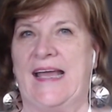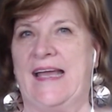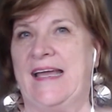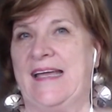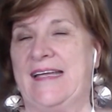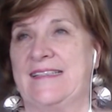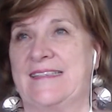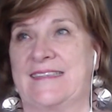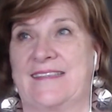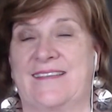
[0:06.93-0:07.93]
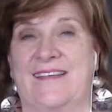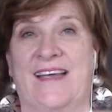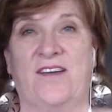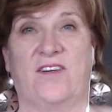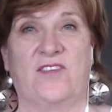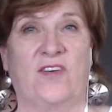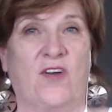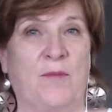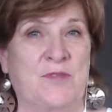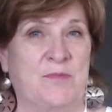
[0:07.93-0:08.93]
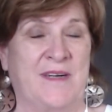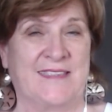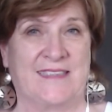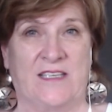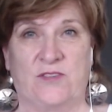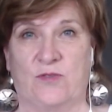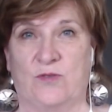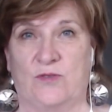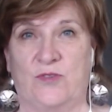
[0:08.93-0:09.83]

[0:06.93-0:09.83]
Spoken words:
and they are not optimized at all.